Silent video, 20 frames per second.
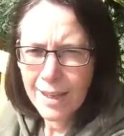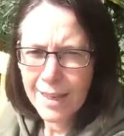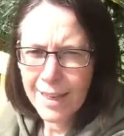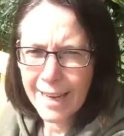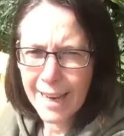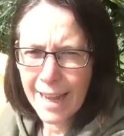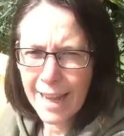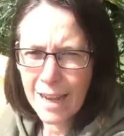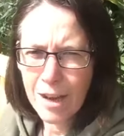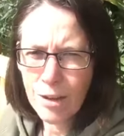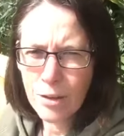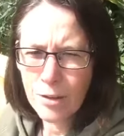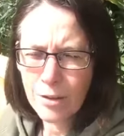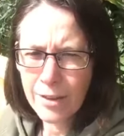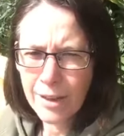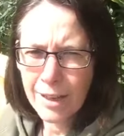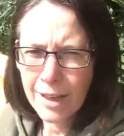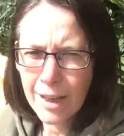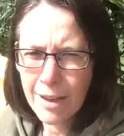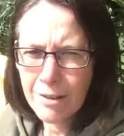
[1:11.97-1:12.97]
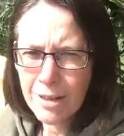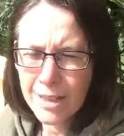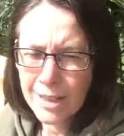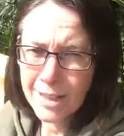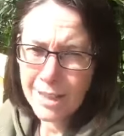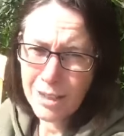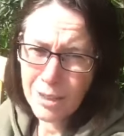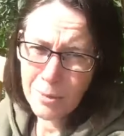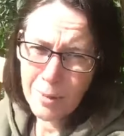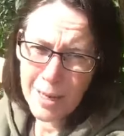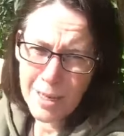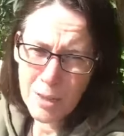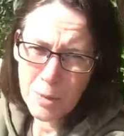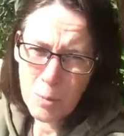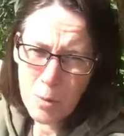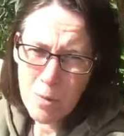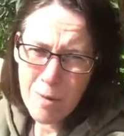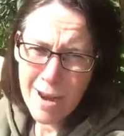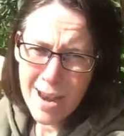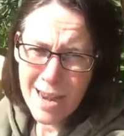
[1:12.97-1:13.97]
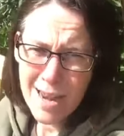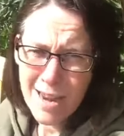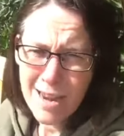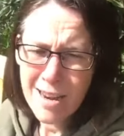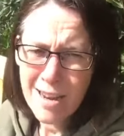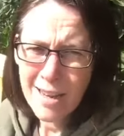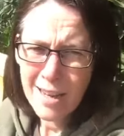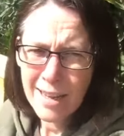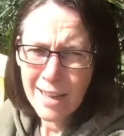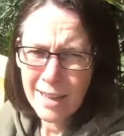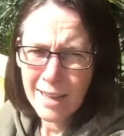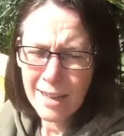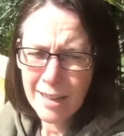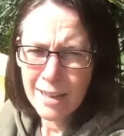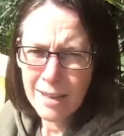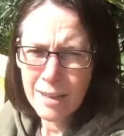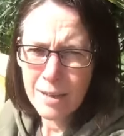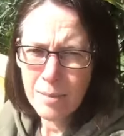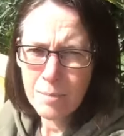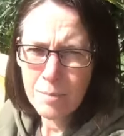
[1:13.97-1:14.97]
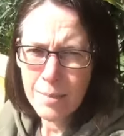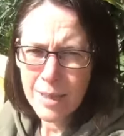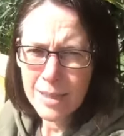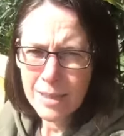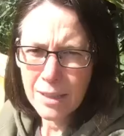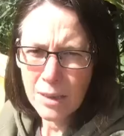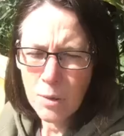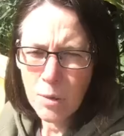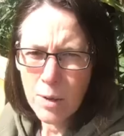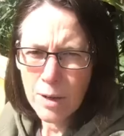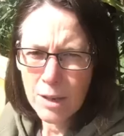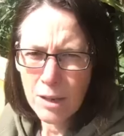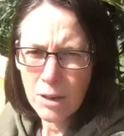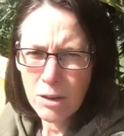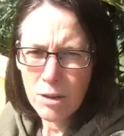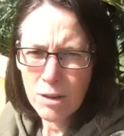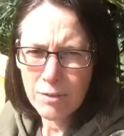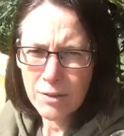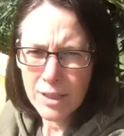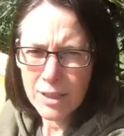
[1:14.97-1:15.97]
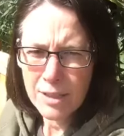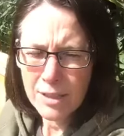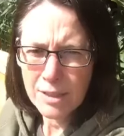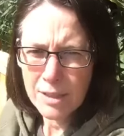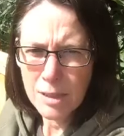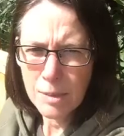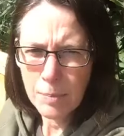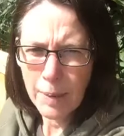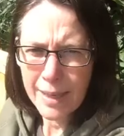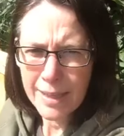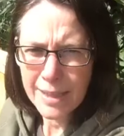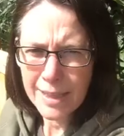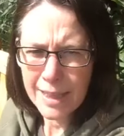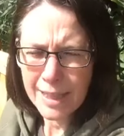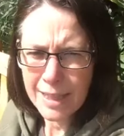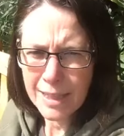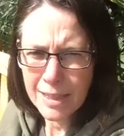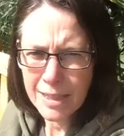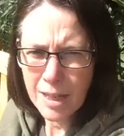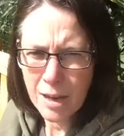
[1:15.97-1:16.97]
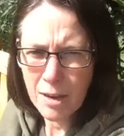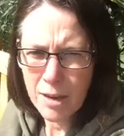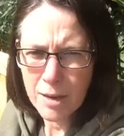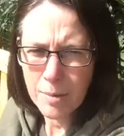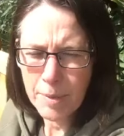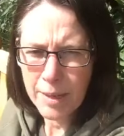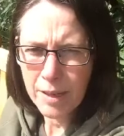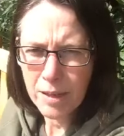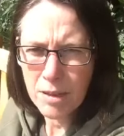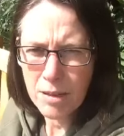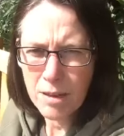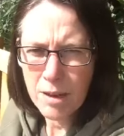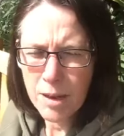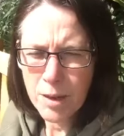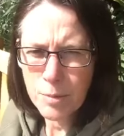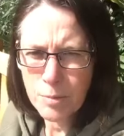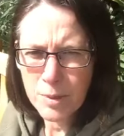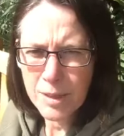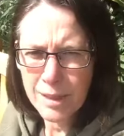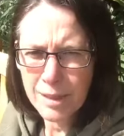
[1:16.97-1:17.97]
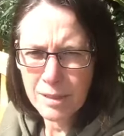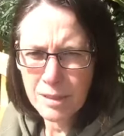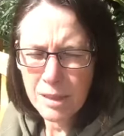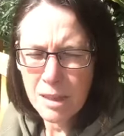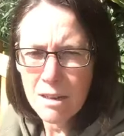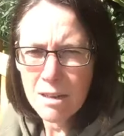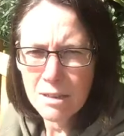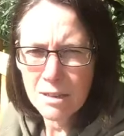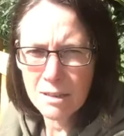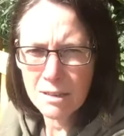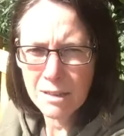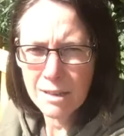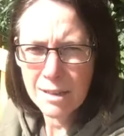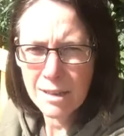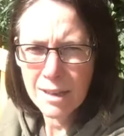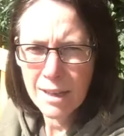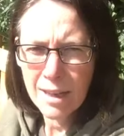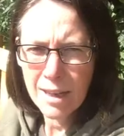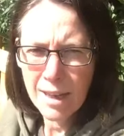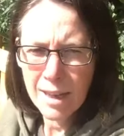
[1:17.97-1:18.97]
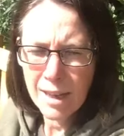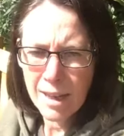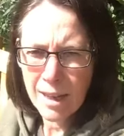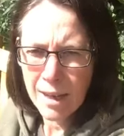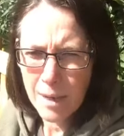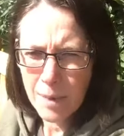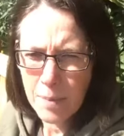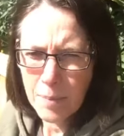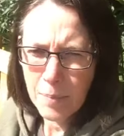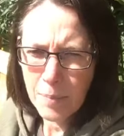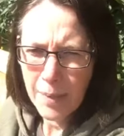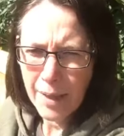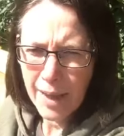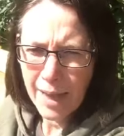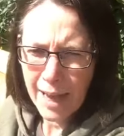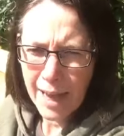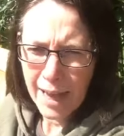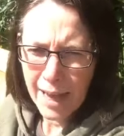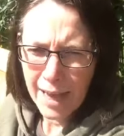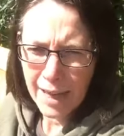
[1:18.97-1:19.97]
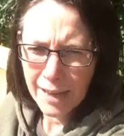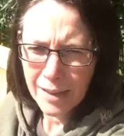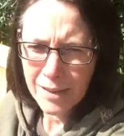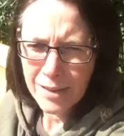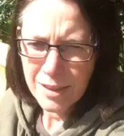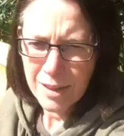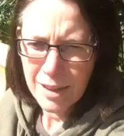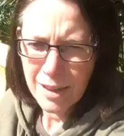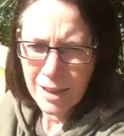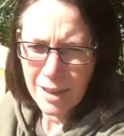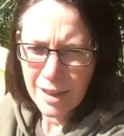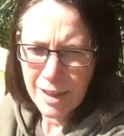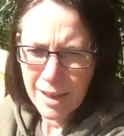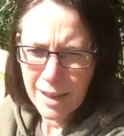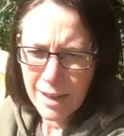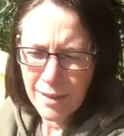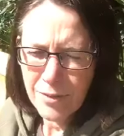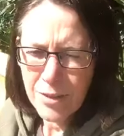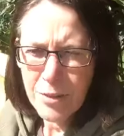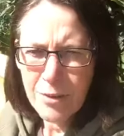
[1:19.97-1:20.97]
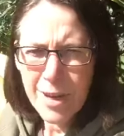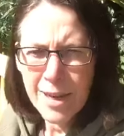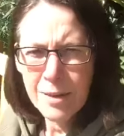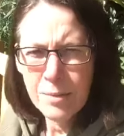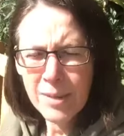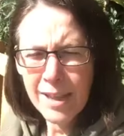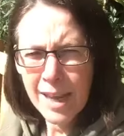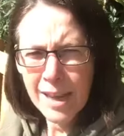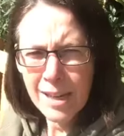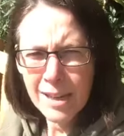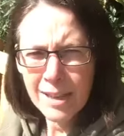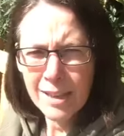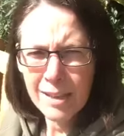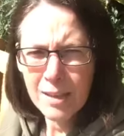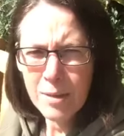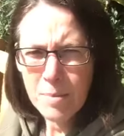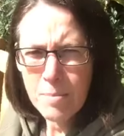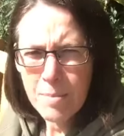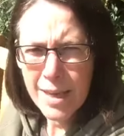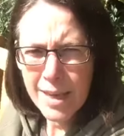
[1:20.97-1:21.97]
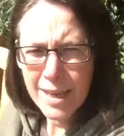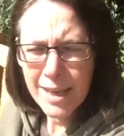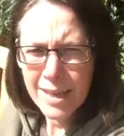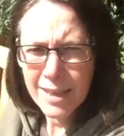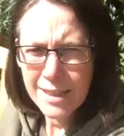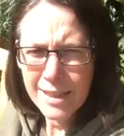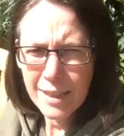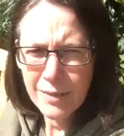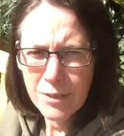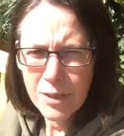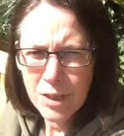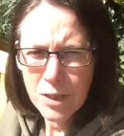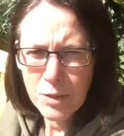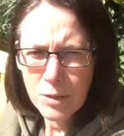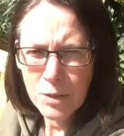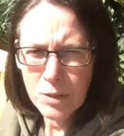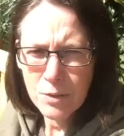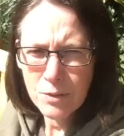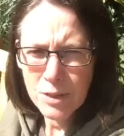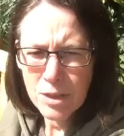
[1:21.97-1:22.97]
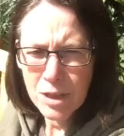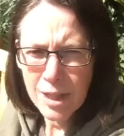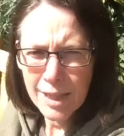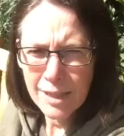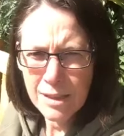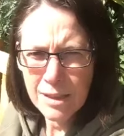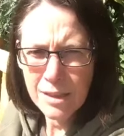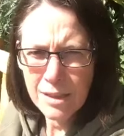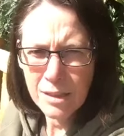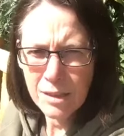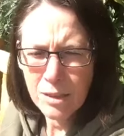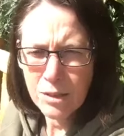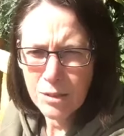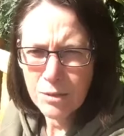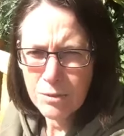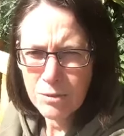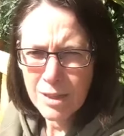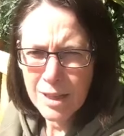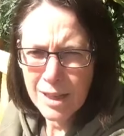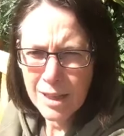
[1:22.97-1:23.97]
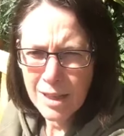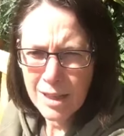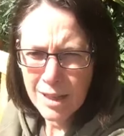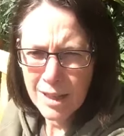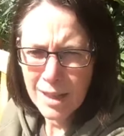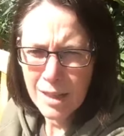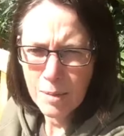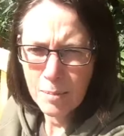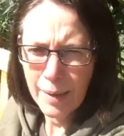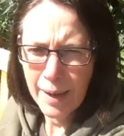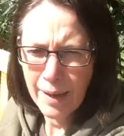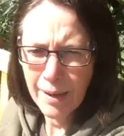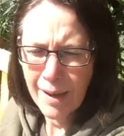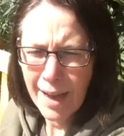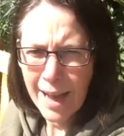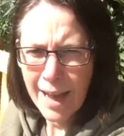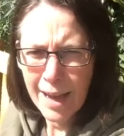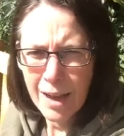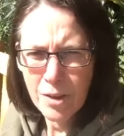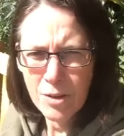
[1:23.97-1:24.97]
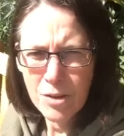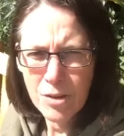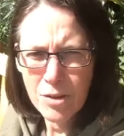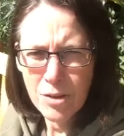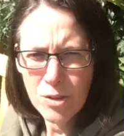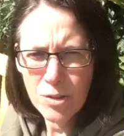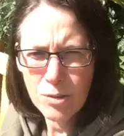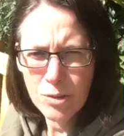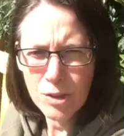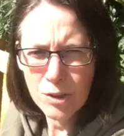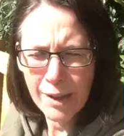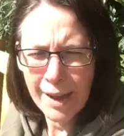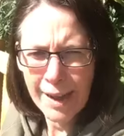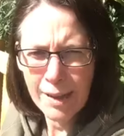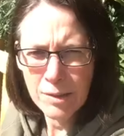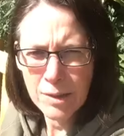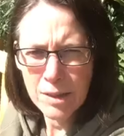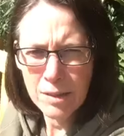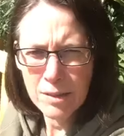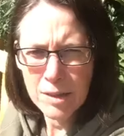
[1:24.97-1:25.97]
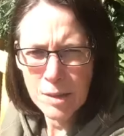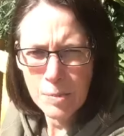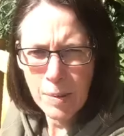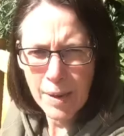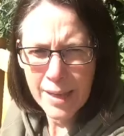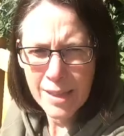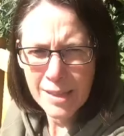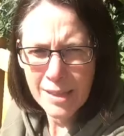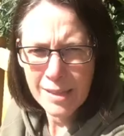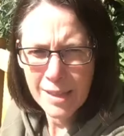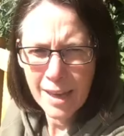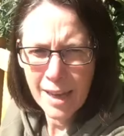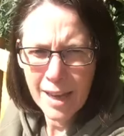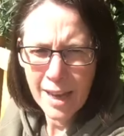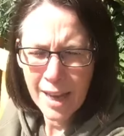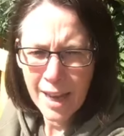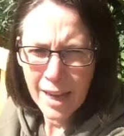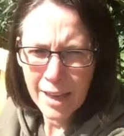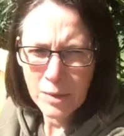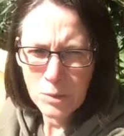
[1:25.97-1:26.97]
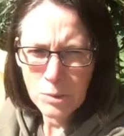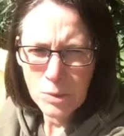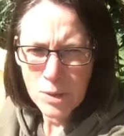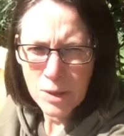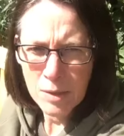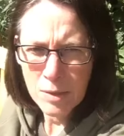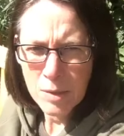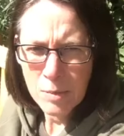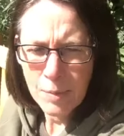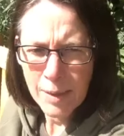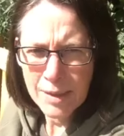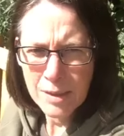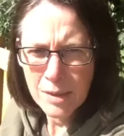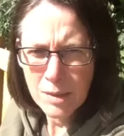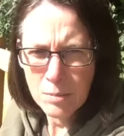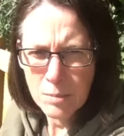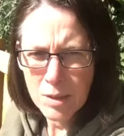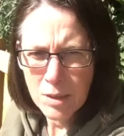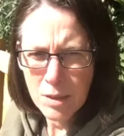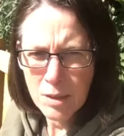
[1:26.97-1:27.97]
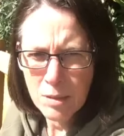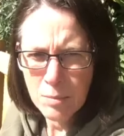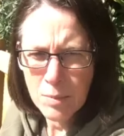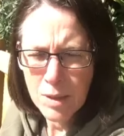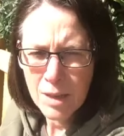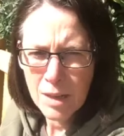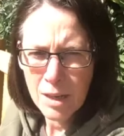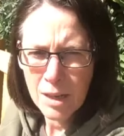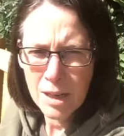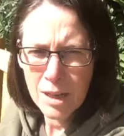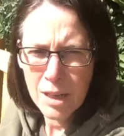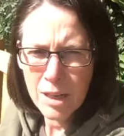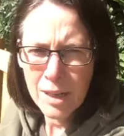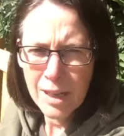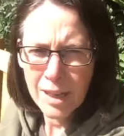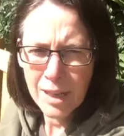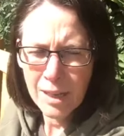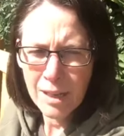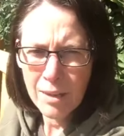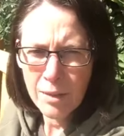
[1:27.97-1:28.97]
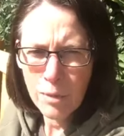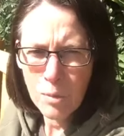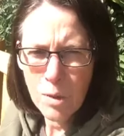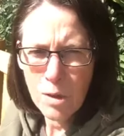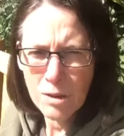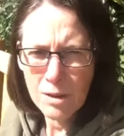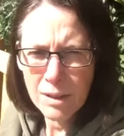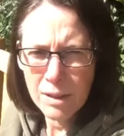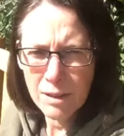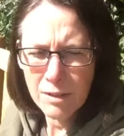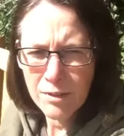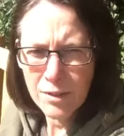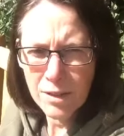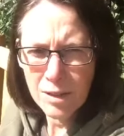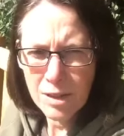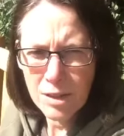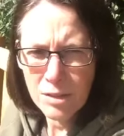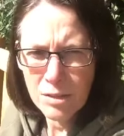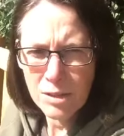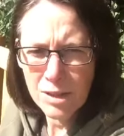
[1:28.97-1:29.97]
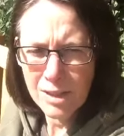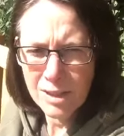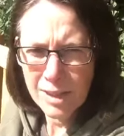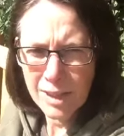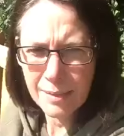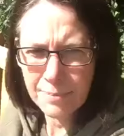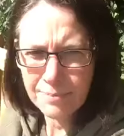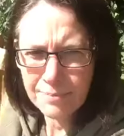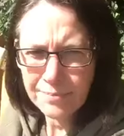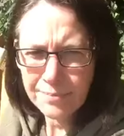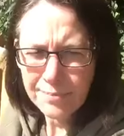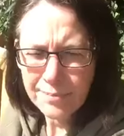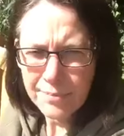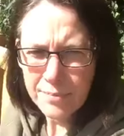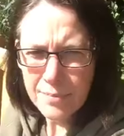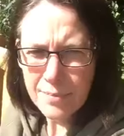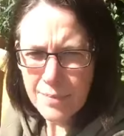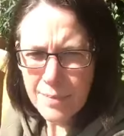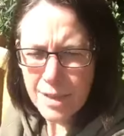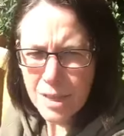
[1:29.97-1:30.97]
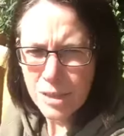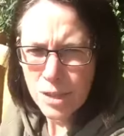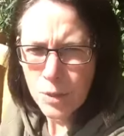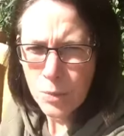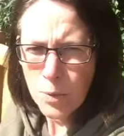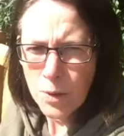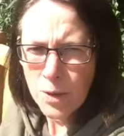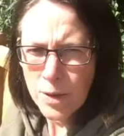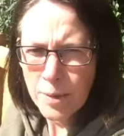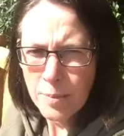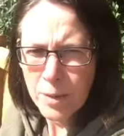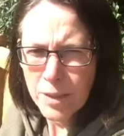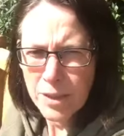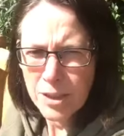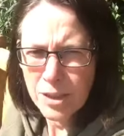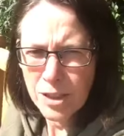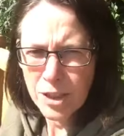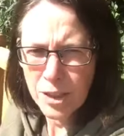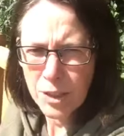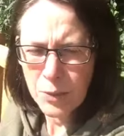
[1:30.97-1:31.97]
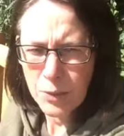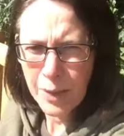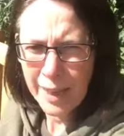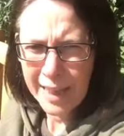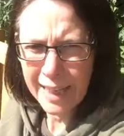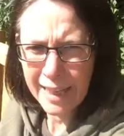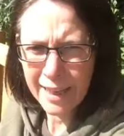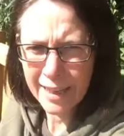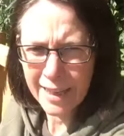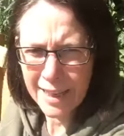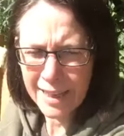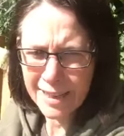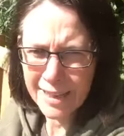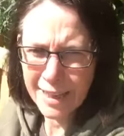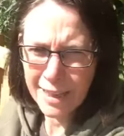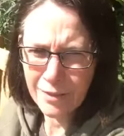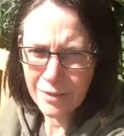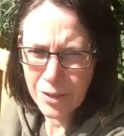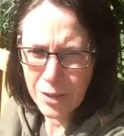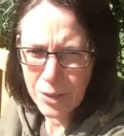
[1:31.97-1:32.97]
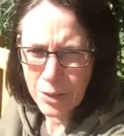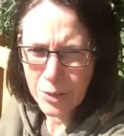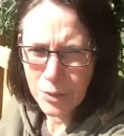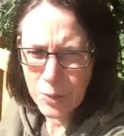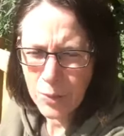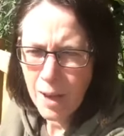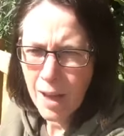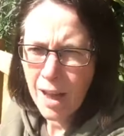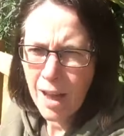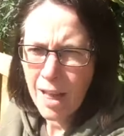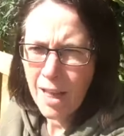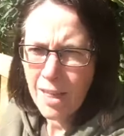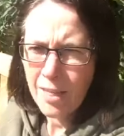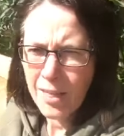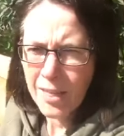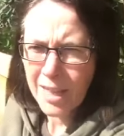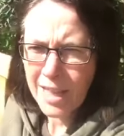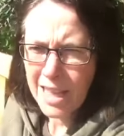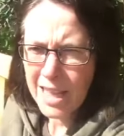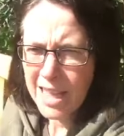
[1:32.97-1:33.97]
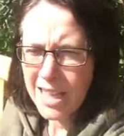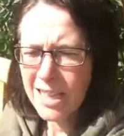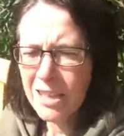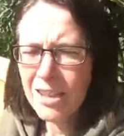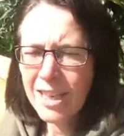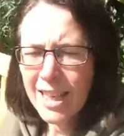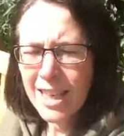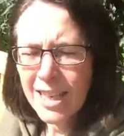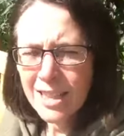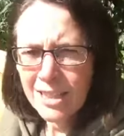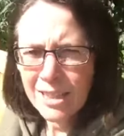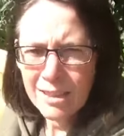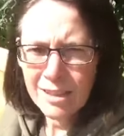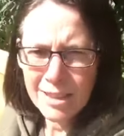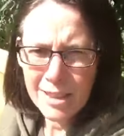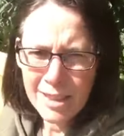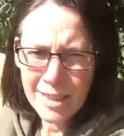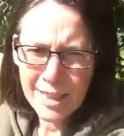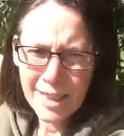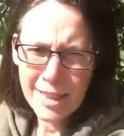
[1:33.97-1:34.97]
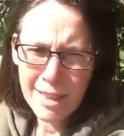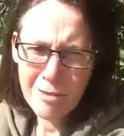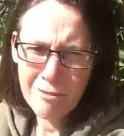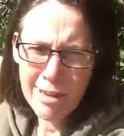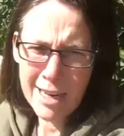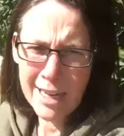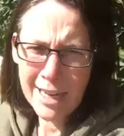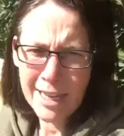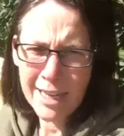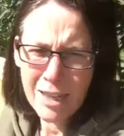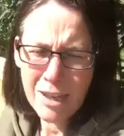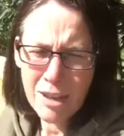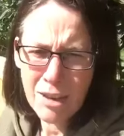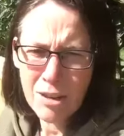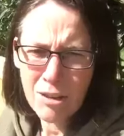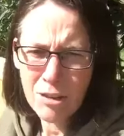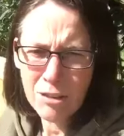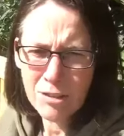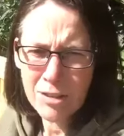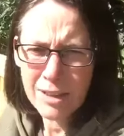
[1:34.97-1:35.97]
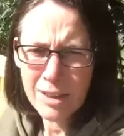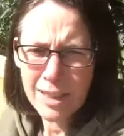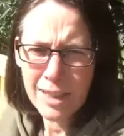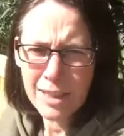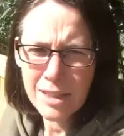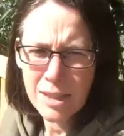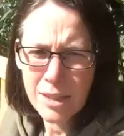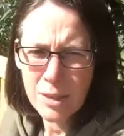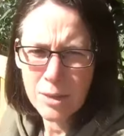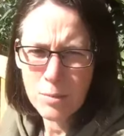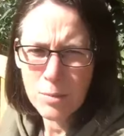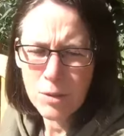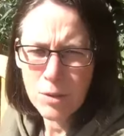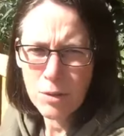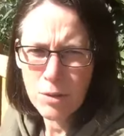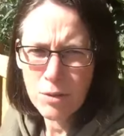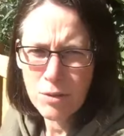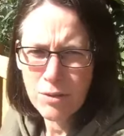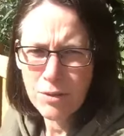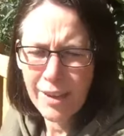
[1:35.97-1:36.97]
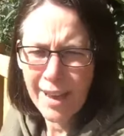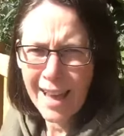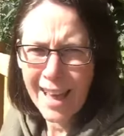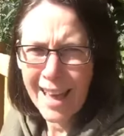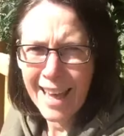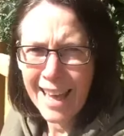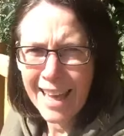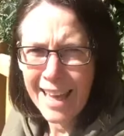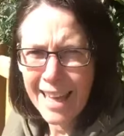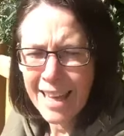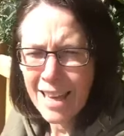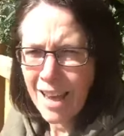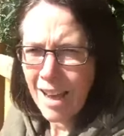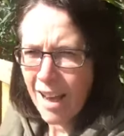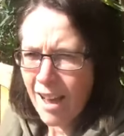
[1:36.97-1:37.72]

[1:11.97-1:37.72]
Now, the current situation we're in means that quite a lot of us are spending time in our homes and our gardens. And if you're anything like me, it's given you sort of a chance to kind of really think about how you use your outside space, and also spend some time looking at the wildlife that uses it. So what I'm going to do here is give you the kind of insider skinny really in terms of a